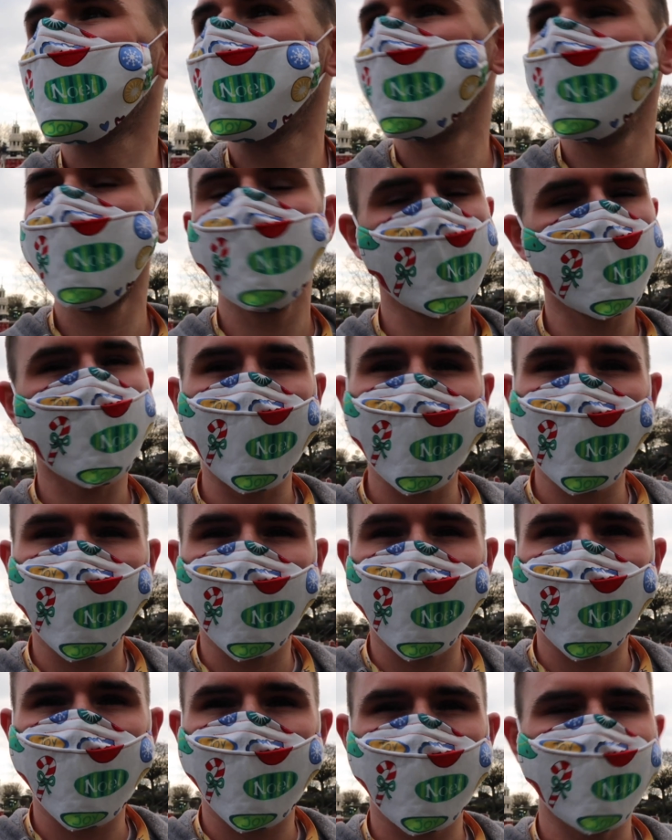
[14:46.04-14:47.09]
we did quite
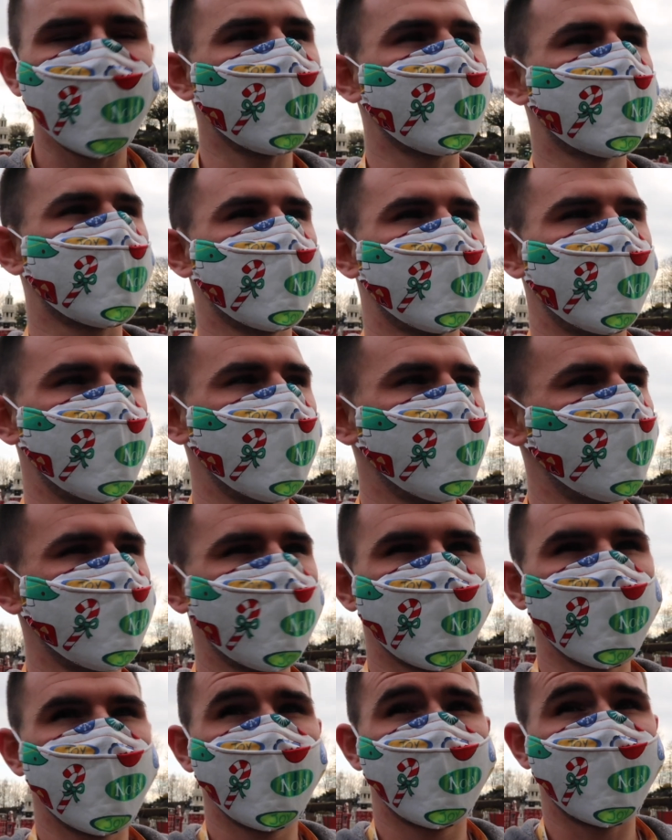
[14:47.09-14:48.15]
well. I think there's 12 of
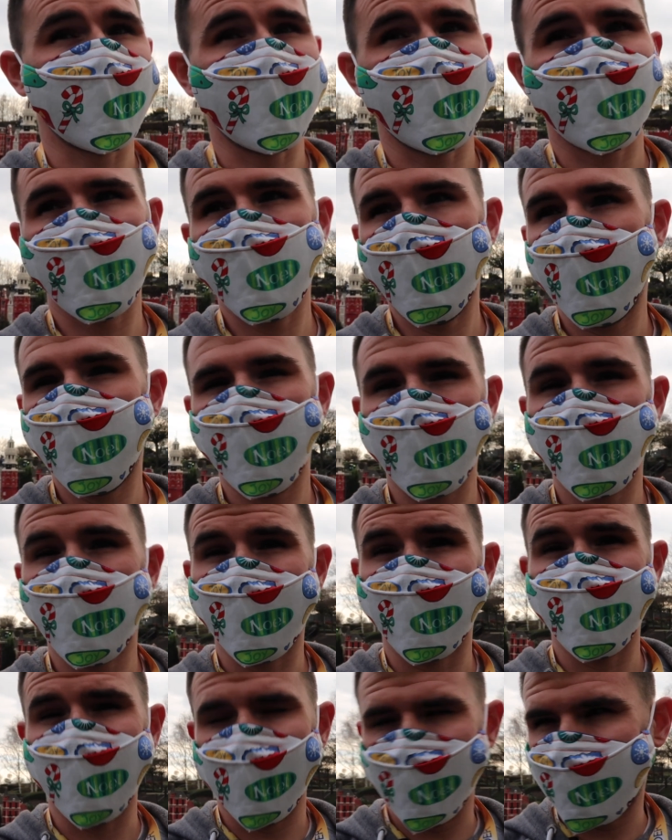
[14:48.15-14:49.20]
them all together, and I think we
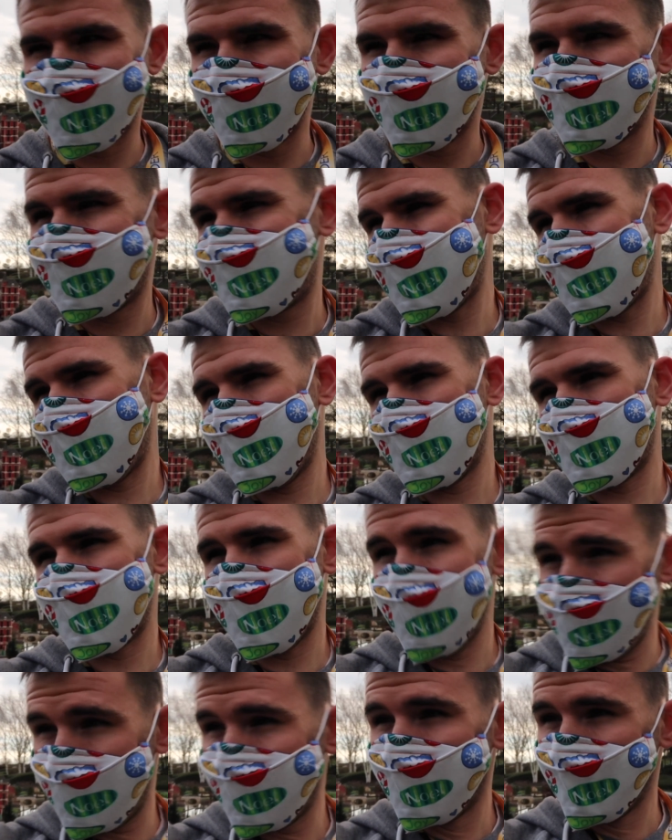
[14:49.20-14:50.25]
got like 7 or
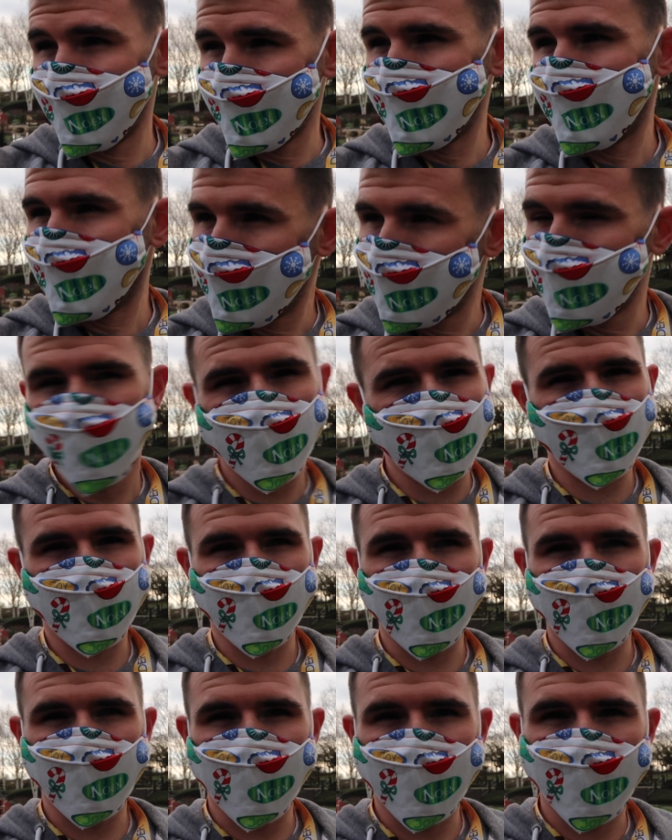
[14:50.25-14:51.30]
8. Did
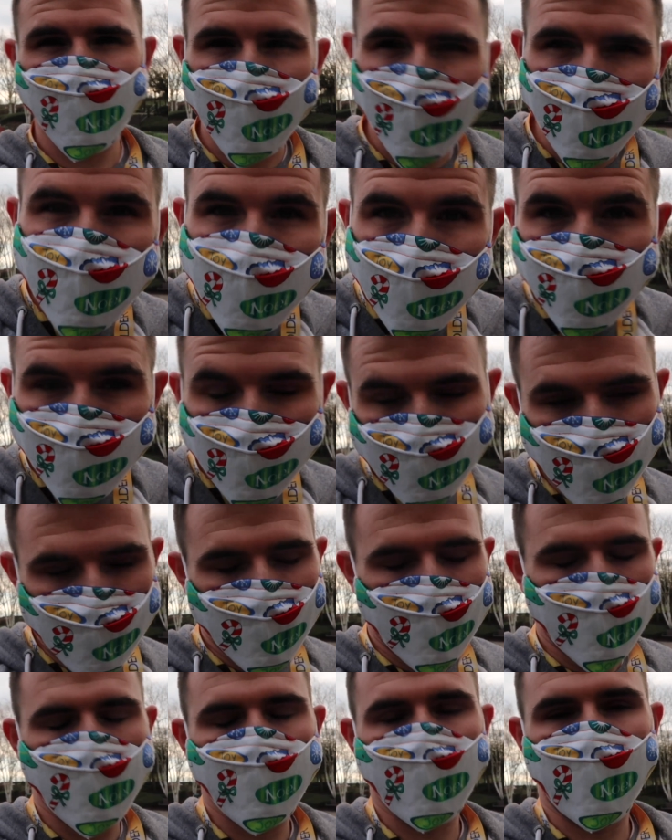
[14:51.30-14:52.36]
quite well, like just
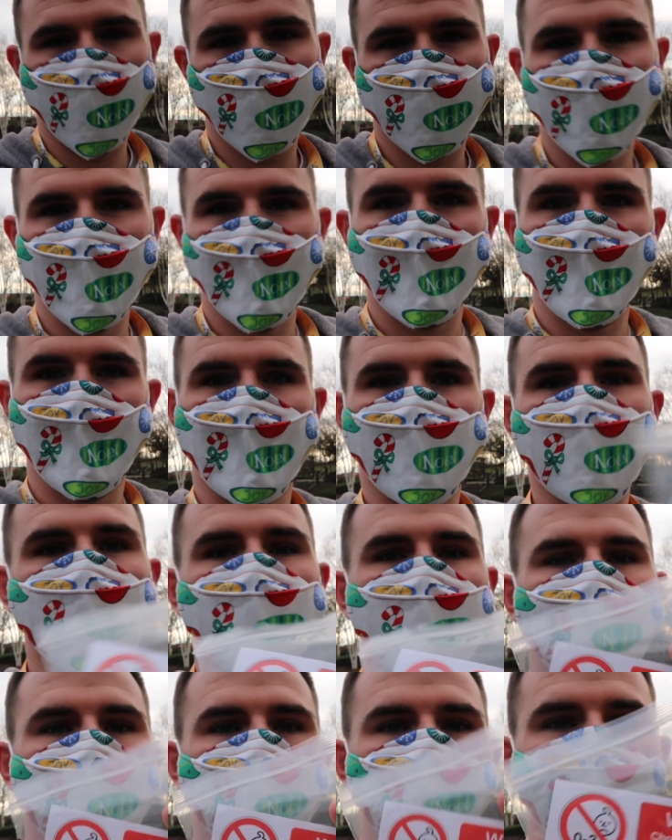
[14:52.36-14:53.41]
reeling them off.
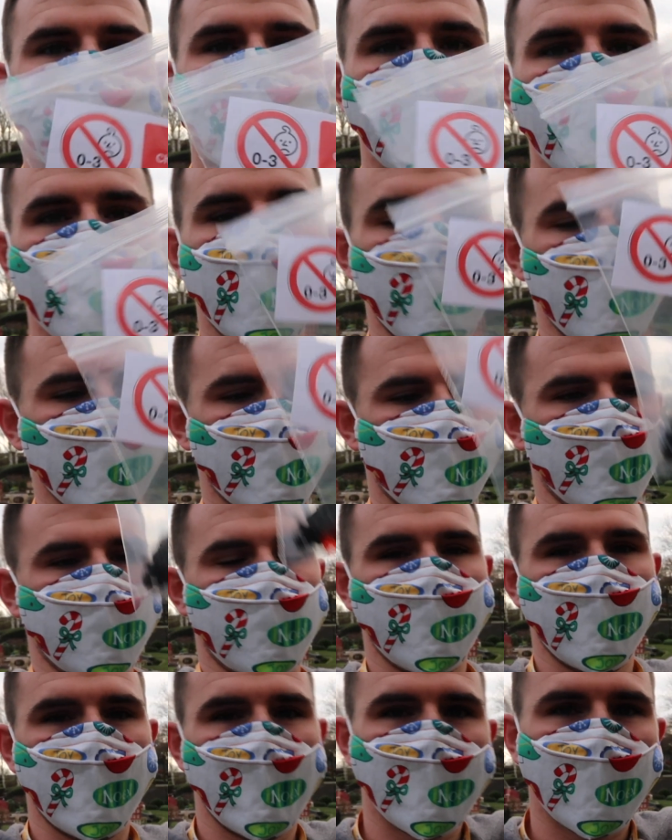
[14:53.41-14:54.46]
And we've got
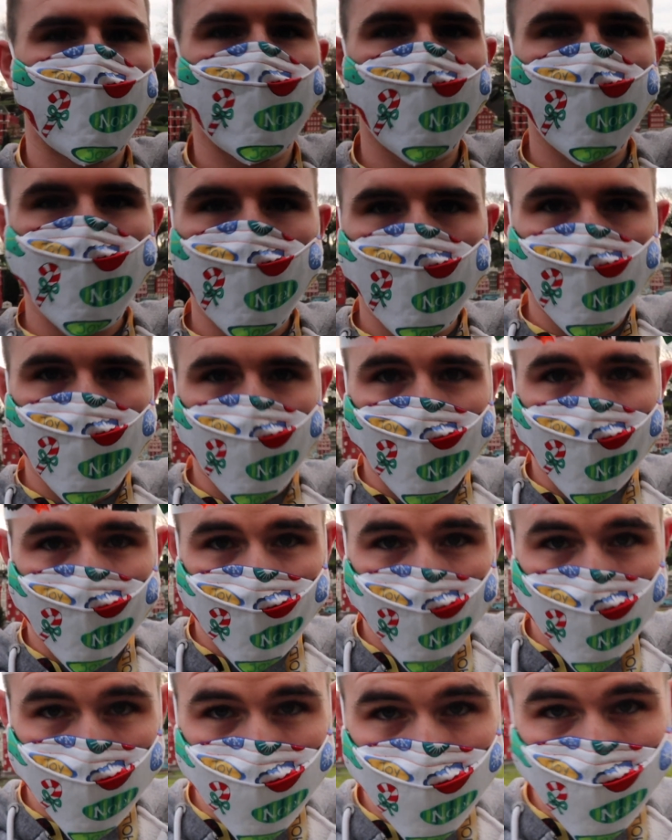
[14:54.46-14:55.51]
a little pack
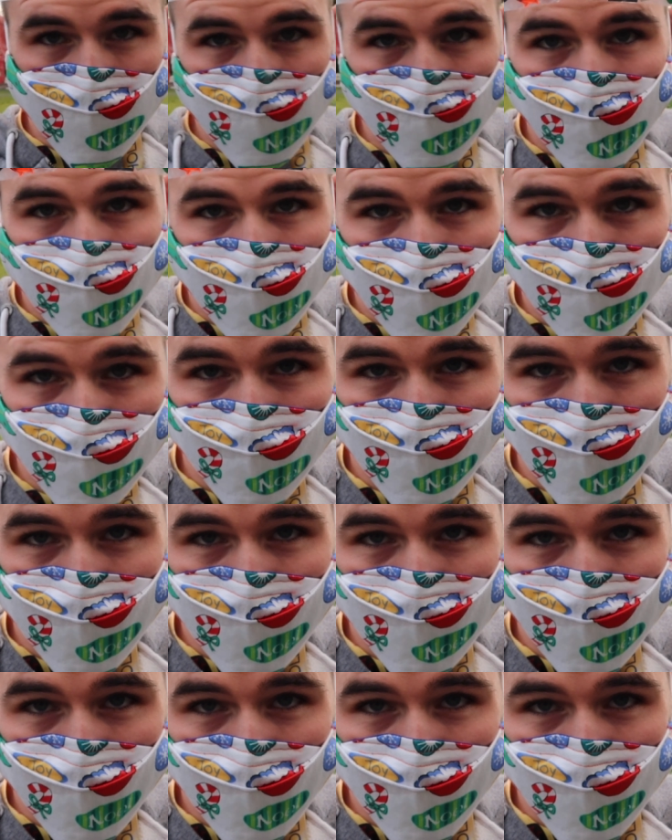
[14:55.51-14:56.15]
of